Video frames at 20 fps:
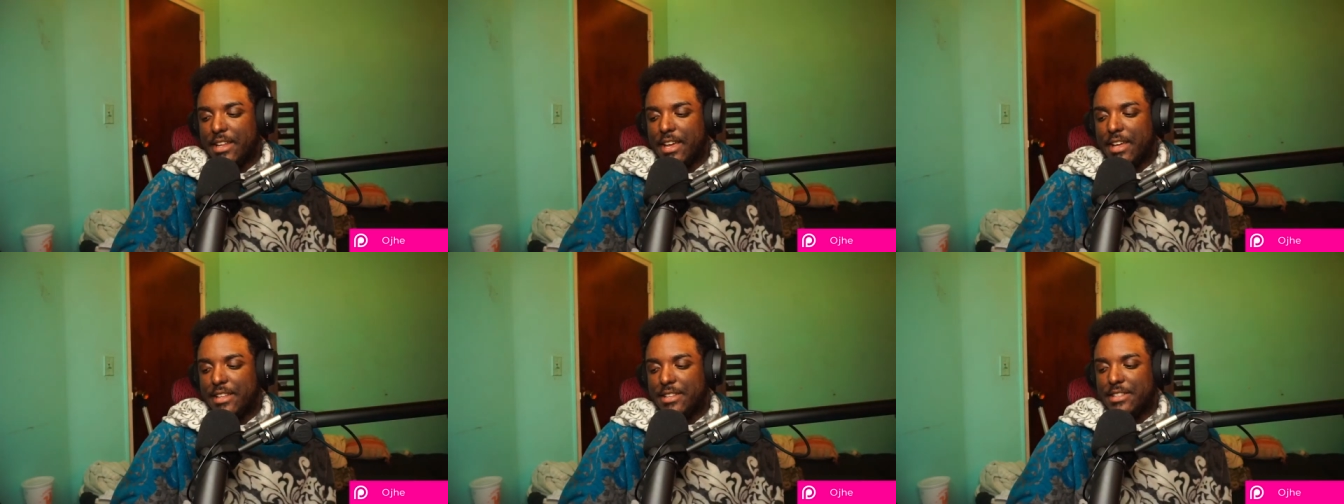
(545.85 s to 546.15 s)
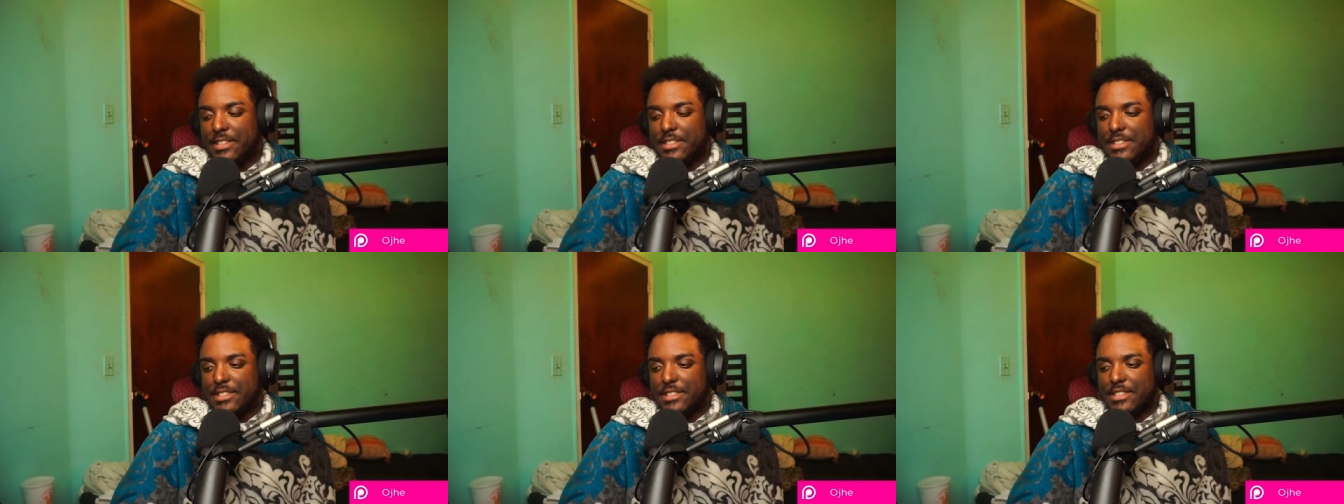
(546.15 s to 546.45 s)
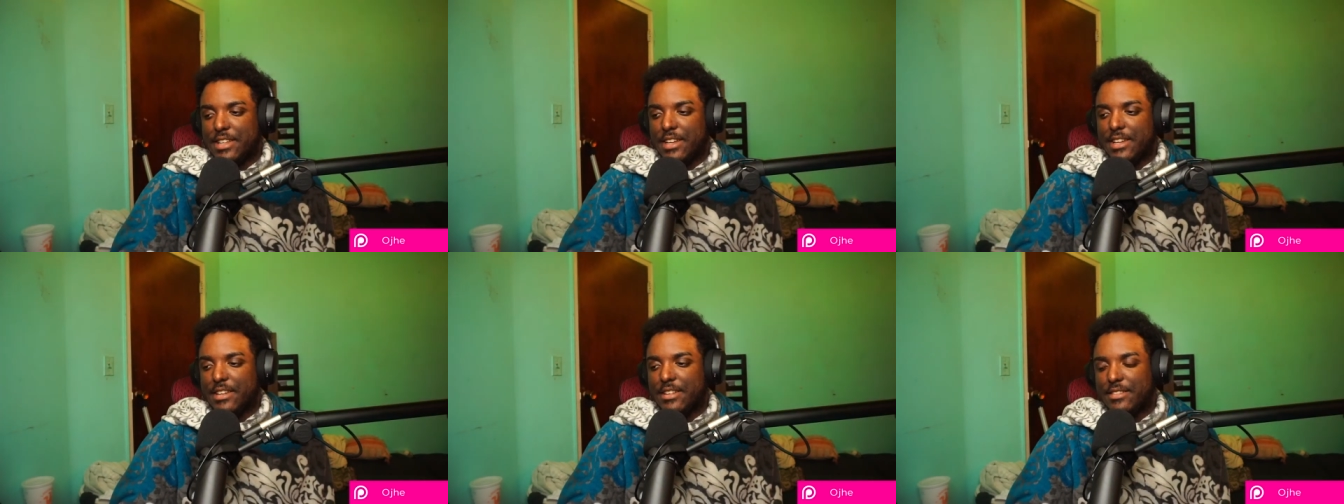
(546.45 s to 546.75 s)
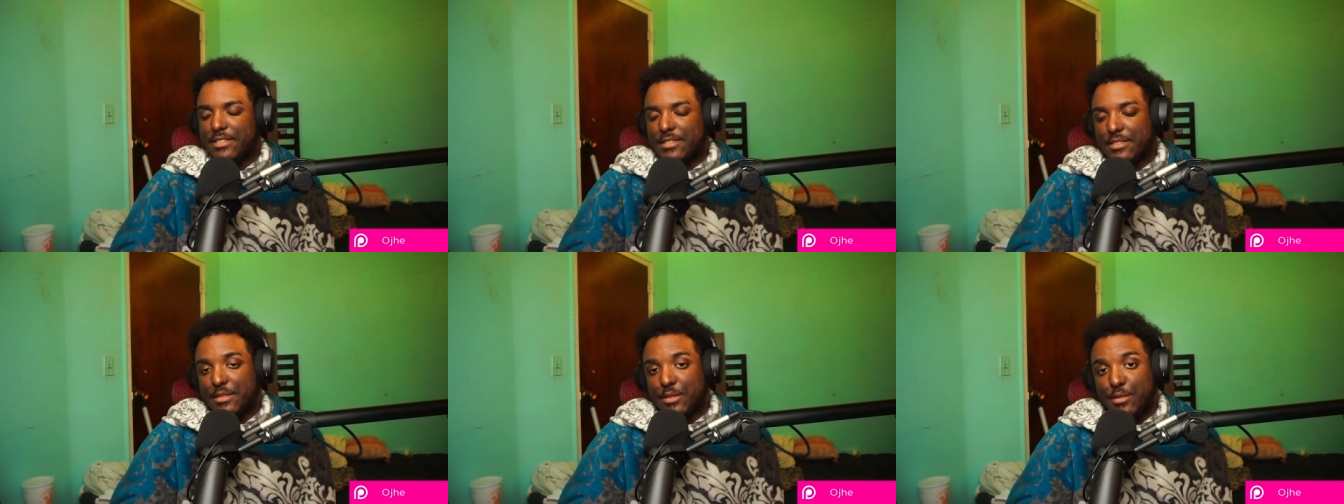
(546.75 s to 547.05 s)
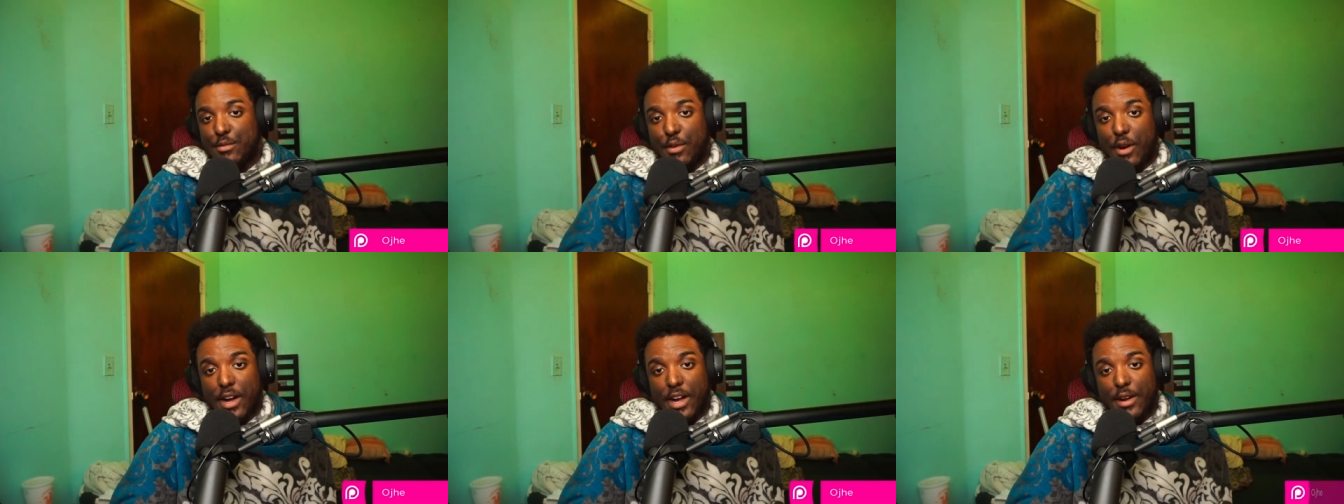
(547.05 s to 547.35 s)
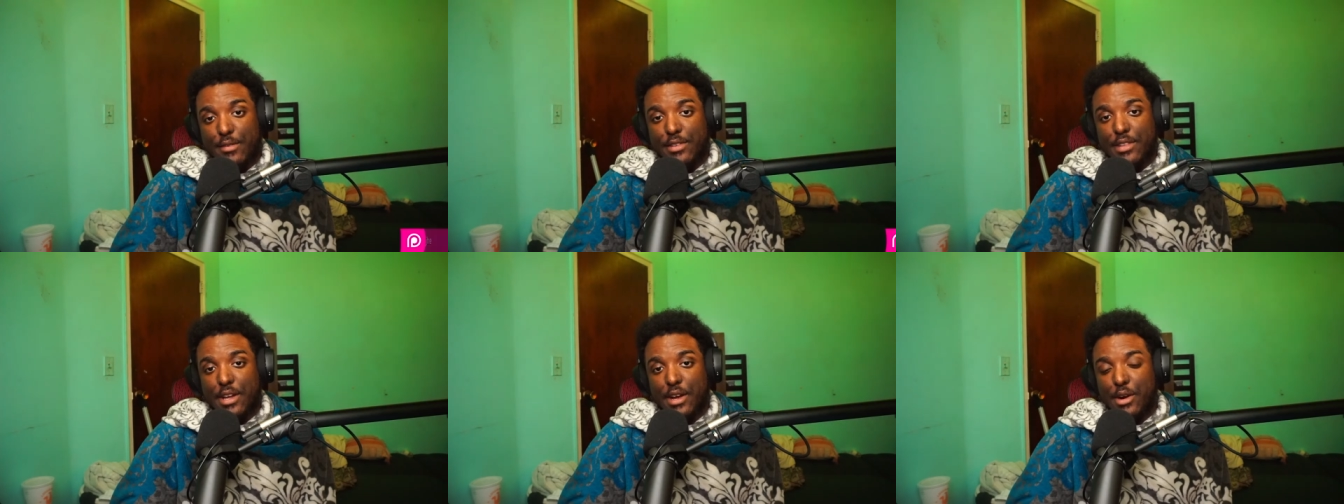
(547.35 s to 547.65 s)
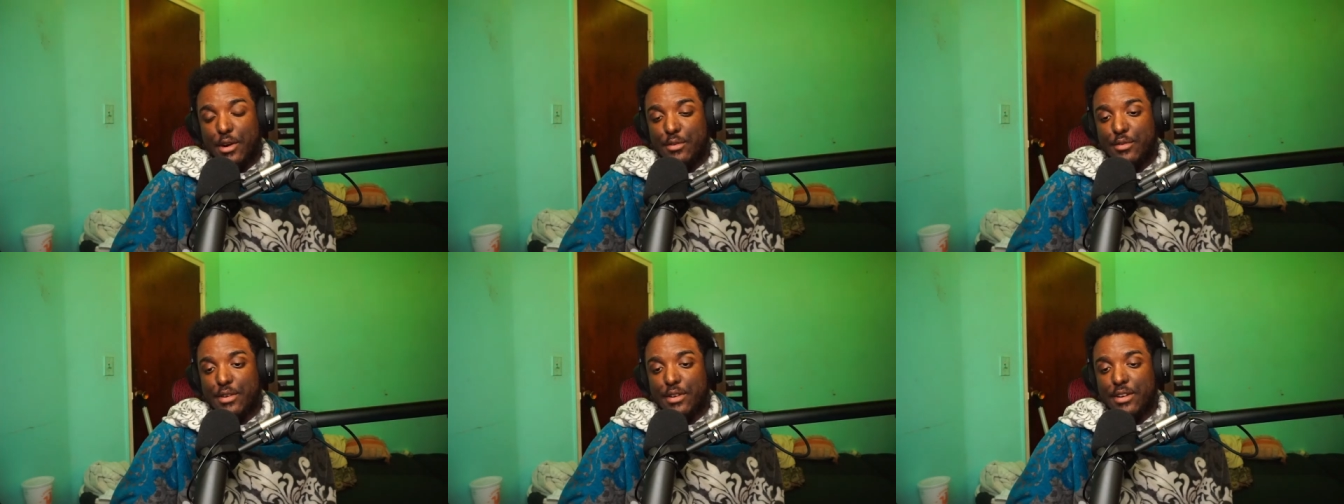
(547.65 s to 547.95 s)
and they just like fuck everything
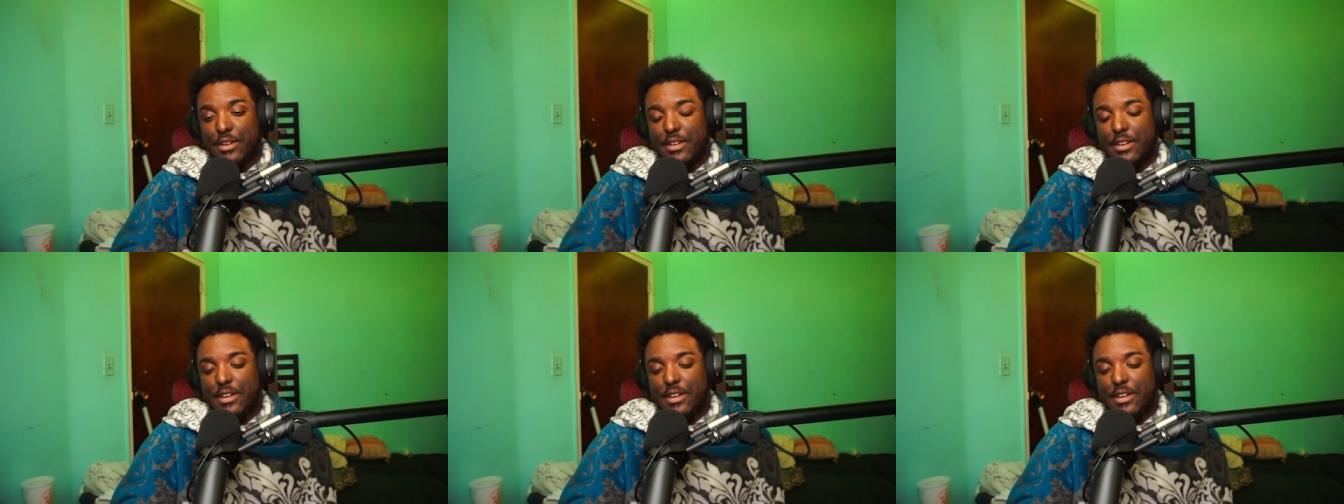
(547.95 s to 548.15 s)
over,